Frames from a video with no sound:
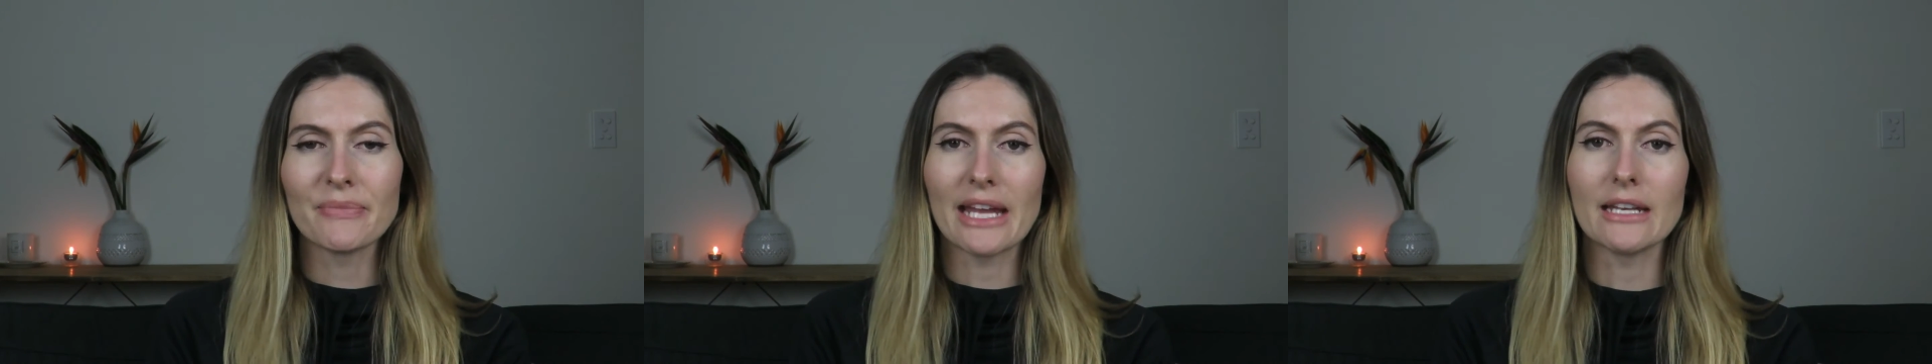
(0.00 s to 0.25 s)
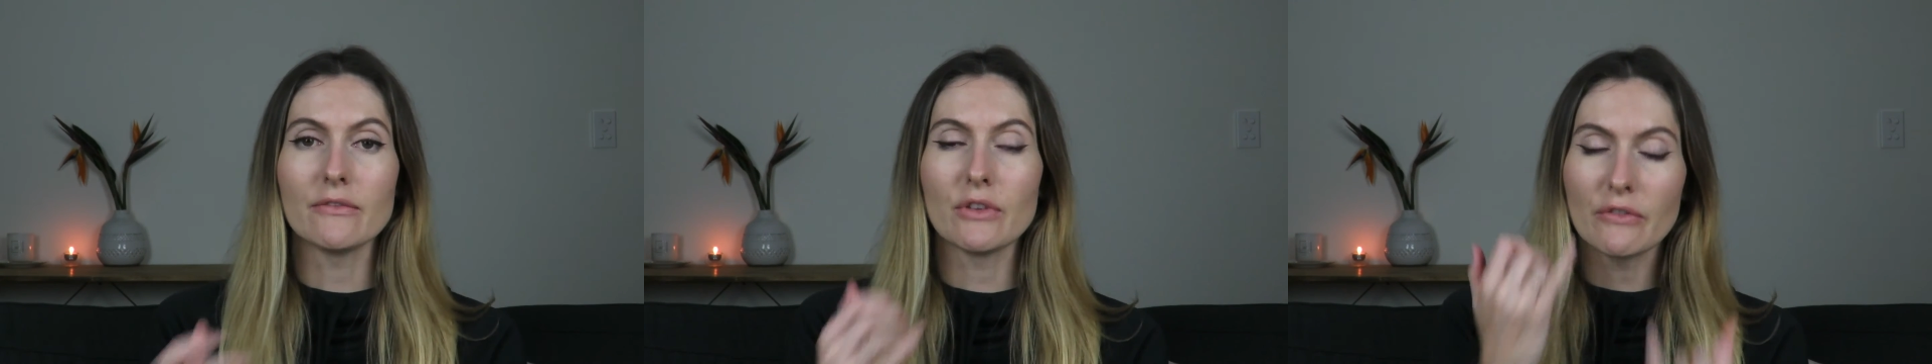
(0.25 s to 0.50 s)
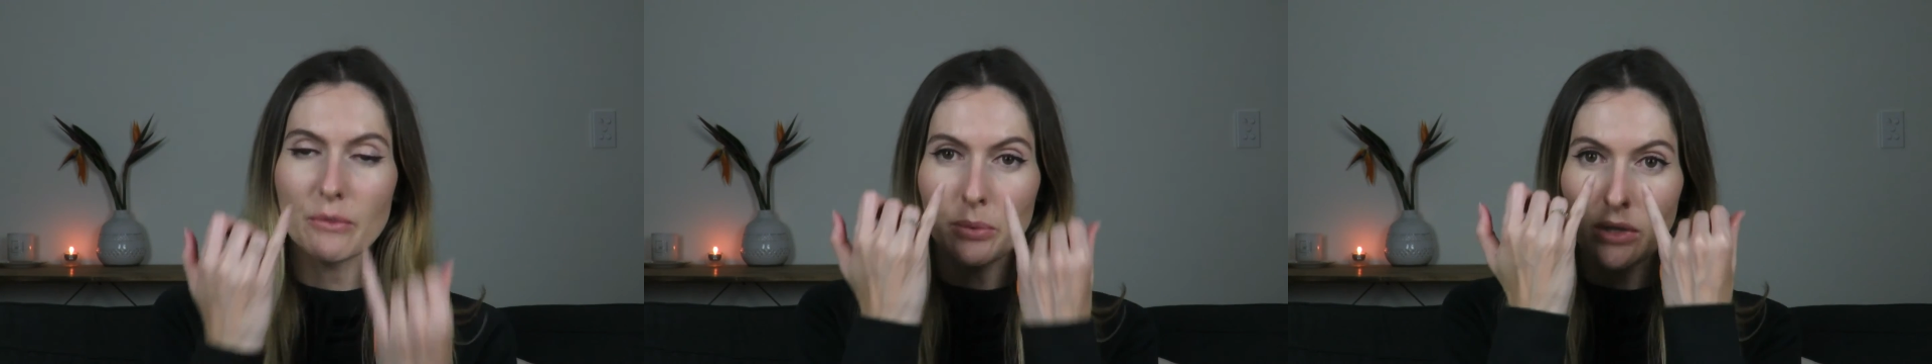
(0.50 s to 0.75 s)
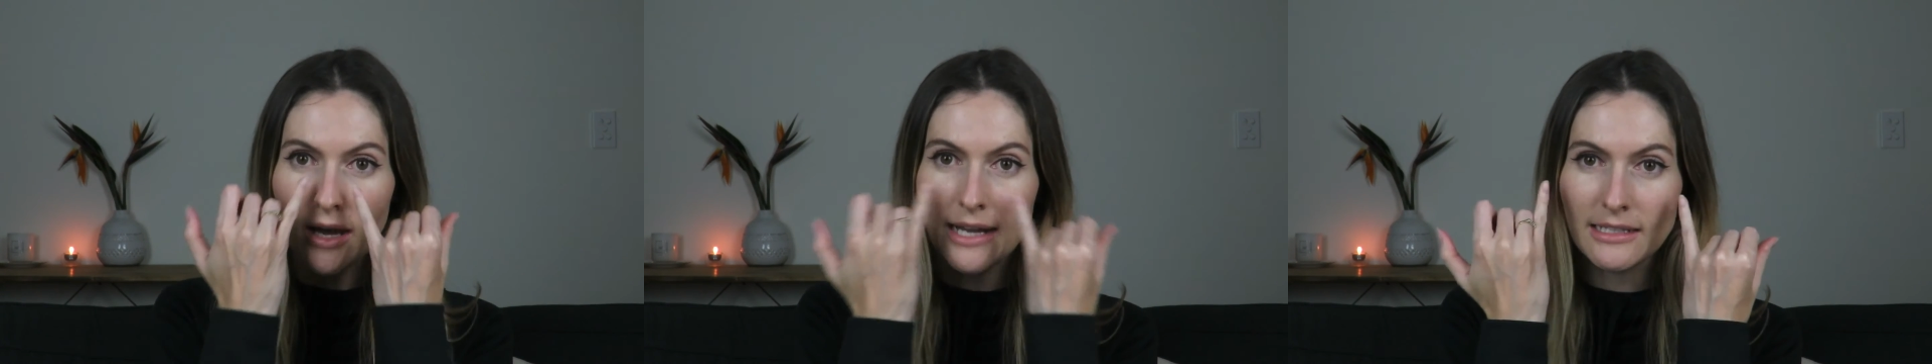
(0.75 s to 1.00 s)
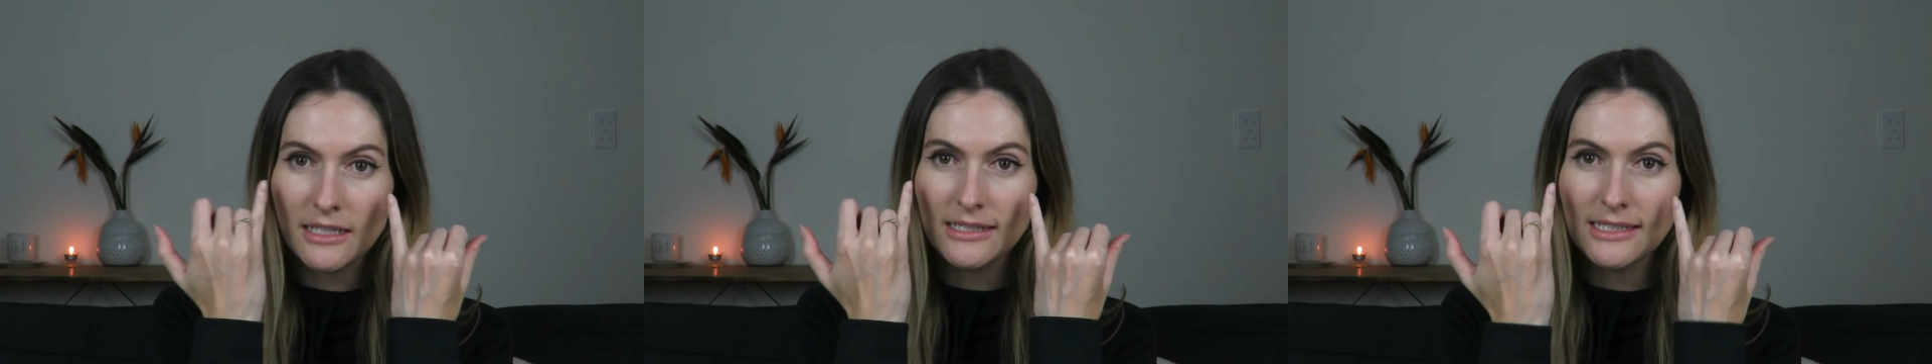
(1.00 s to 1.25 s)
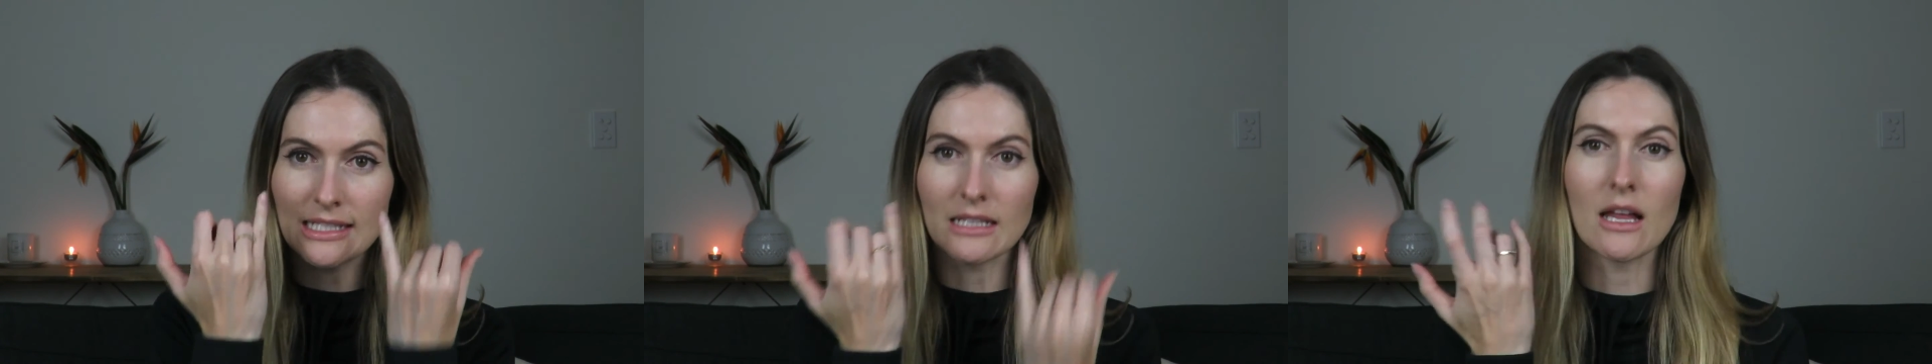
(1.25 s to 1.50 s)
And if you've applied
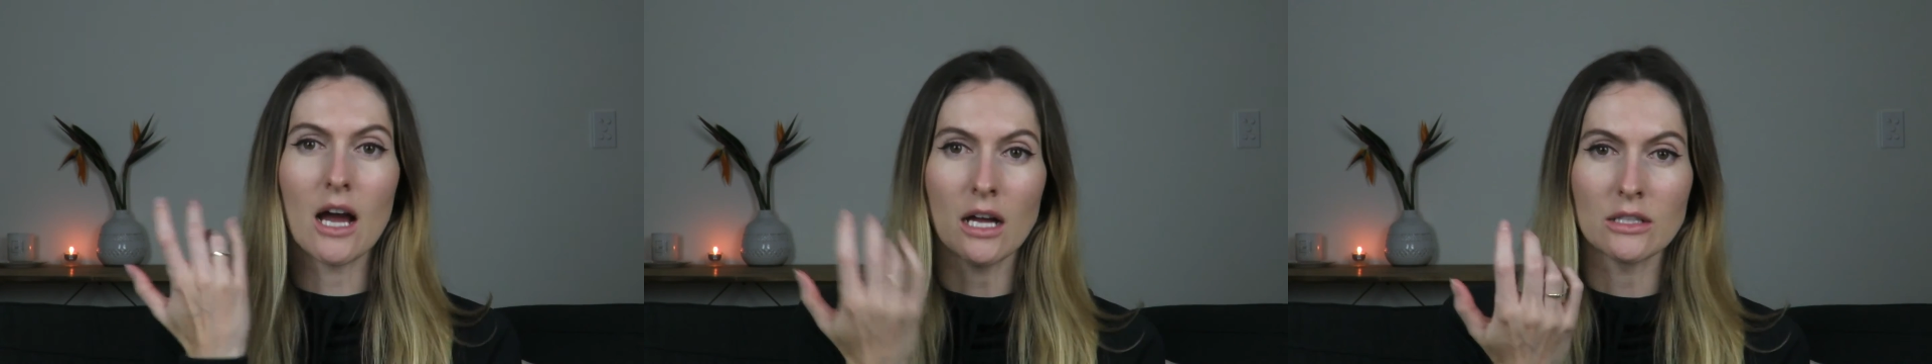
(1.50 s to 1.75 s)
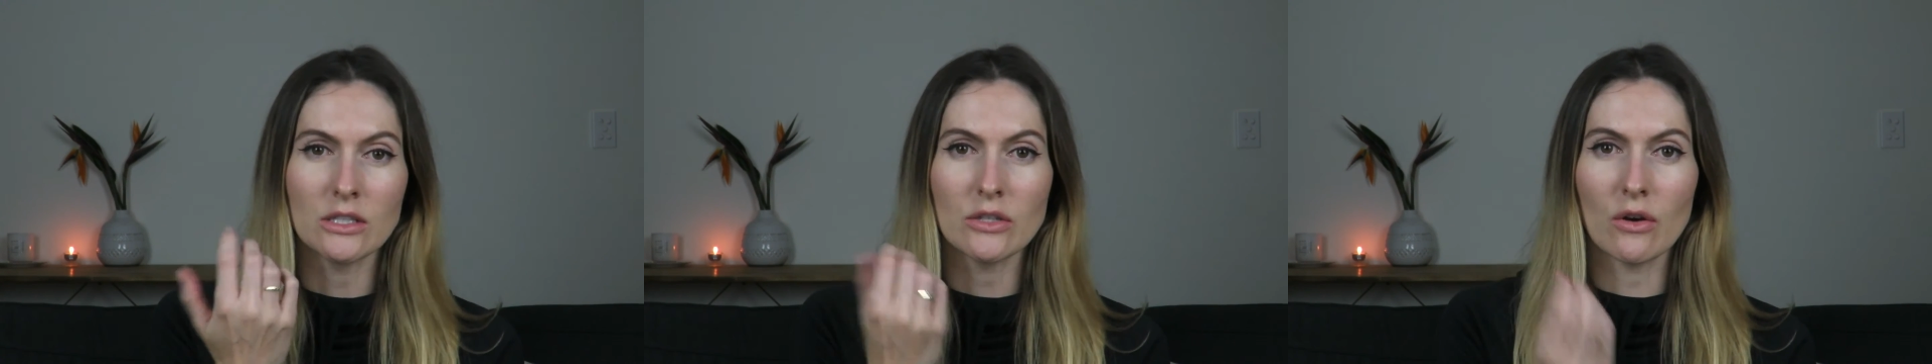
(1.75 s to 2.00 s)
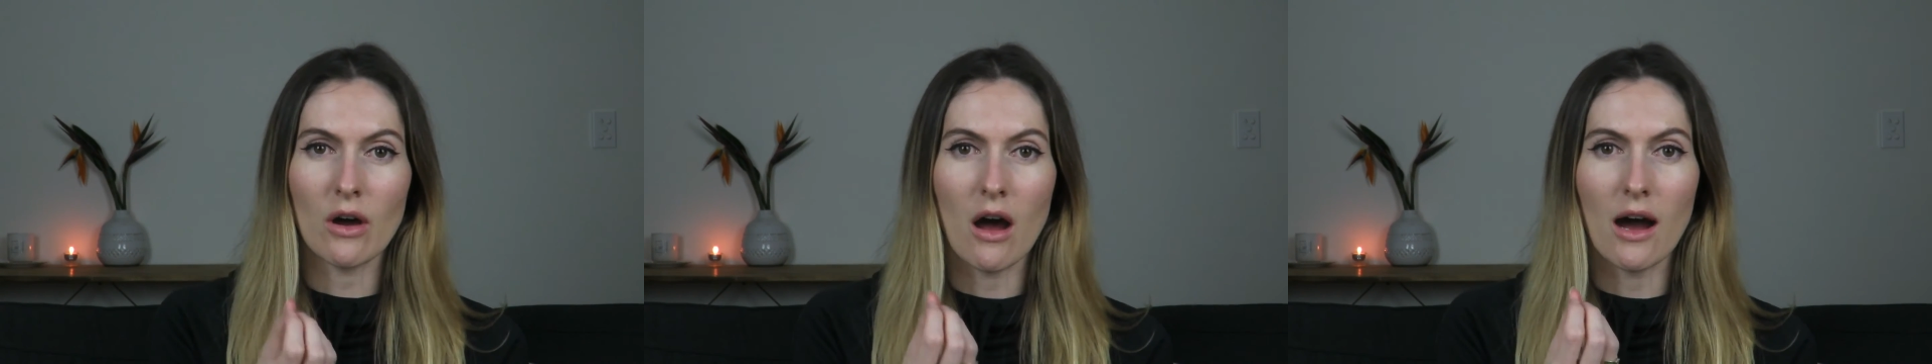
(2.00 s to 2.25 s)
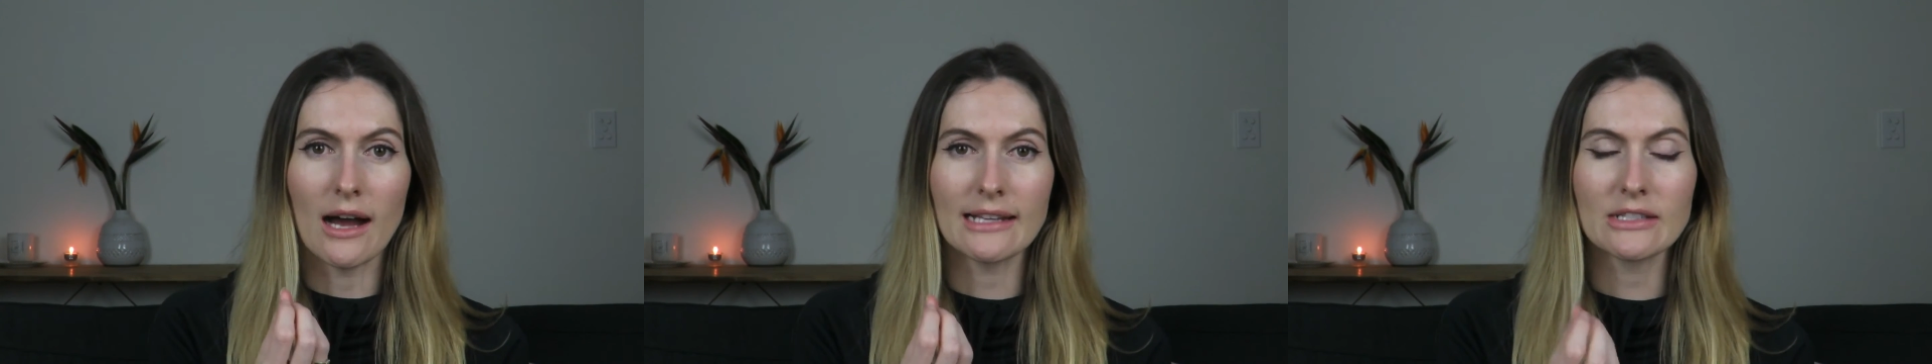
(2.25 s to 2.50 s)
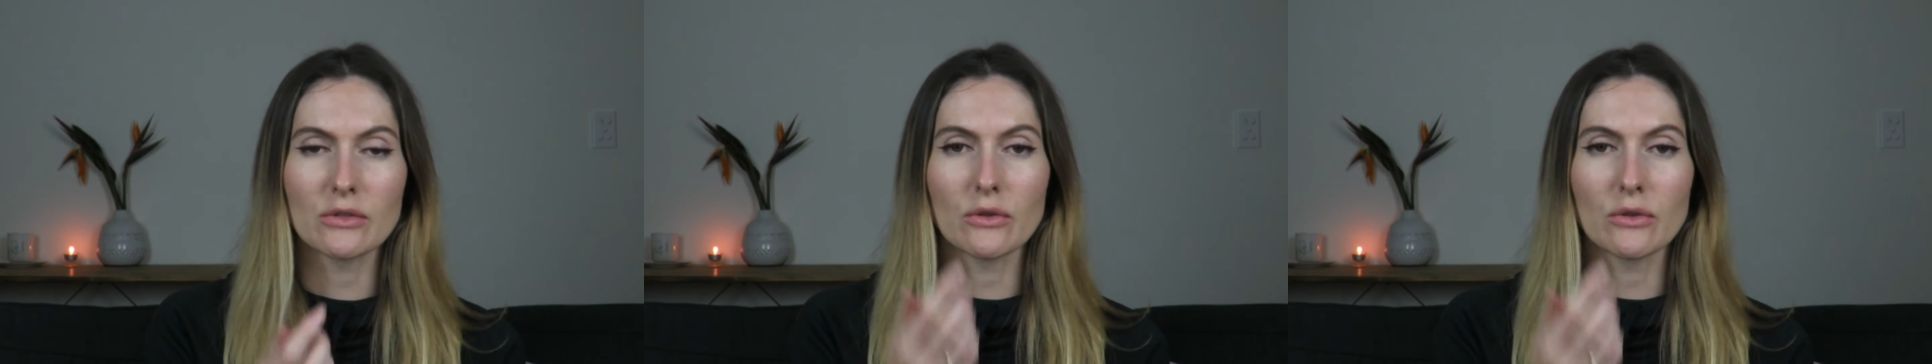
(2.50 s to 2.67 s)
concealer under your eyes,